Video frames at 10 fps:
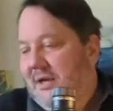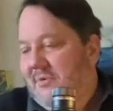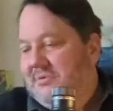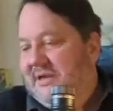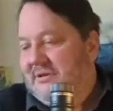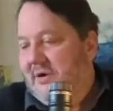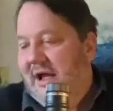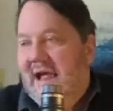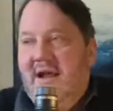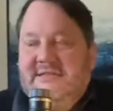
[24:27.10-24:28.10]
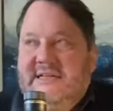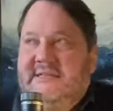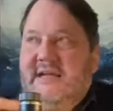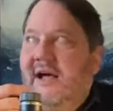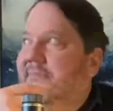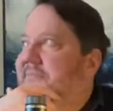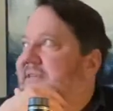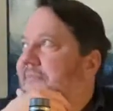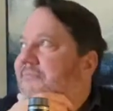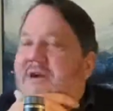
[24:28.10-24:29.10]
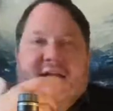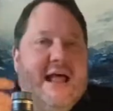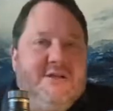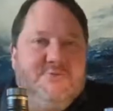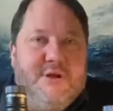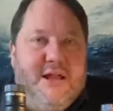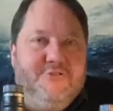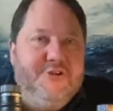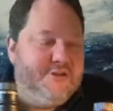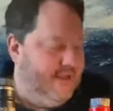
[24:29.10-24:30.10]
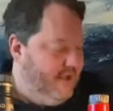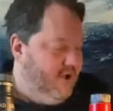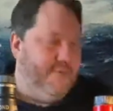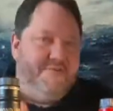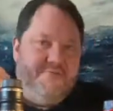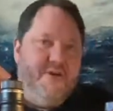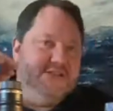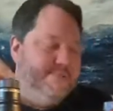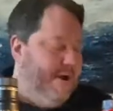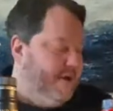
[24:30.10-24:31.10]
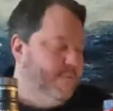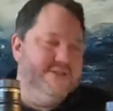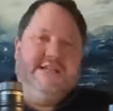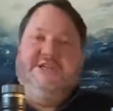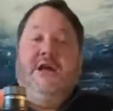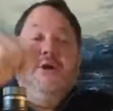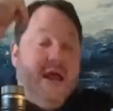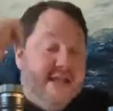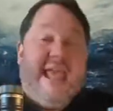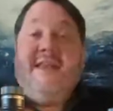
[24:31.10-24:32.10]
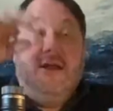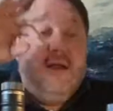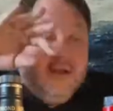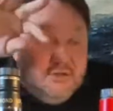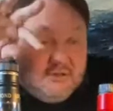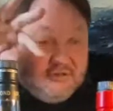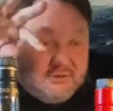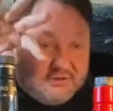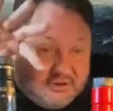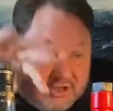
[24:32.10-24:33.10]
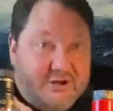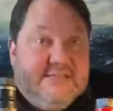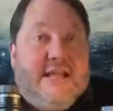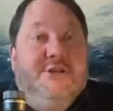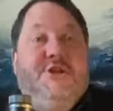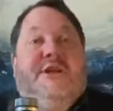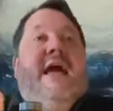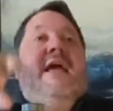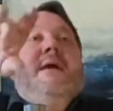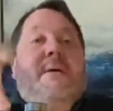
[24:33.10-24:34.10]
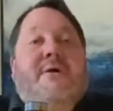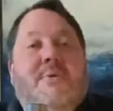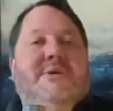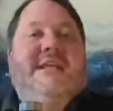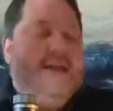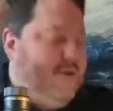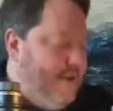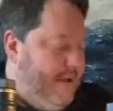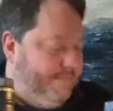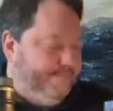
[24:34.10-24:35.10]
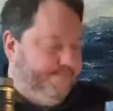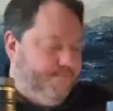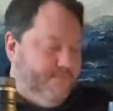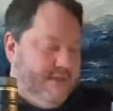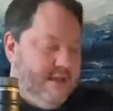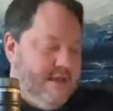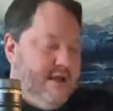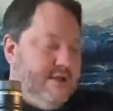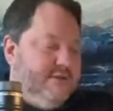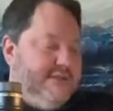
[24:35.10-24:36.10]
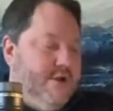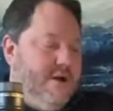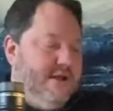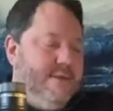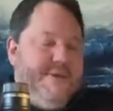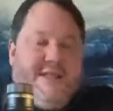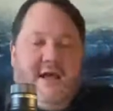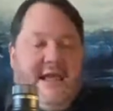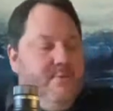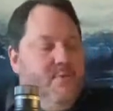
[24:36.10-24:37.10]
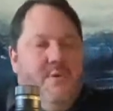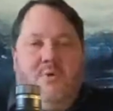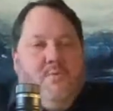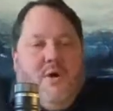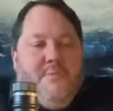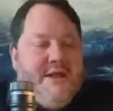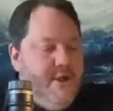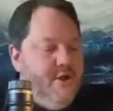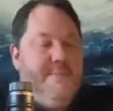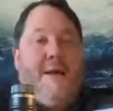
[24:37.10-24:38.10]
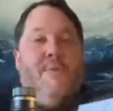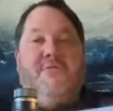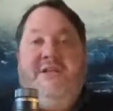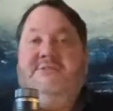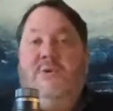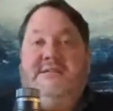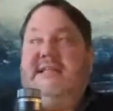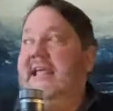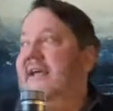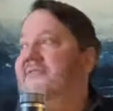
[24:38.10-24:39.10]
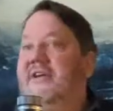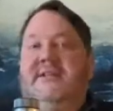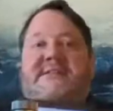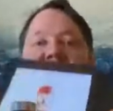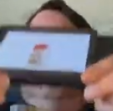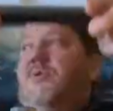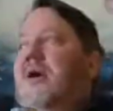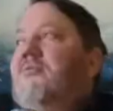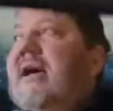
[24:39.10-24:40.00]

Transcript: was the other rye? And I did some Rittenhouse 100 on my first American whiskey show. Again, the Drinks Coach UK American whiskey, and it'll come up. So, Yippee-ki-yay, what am I going on about? Well, this whiskey, if you can see, is quite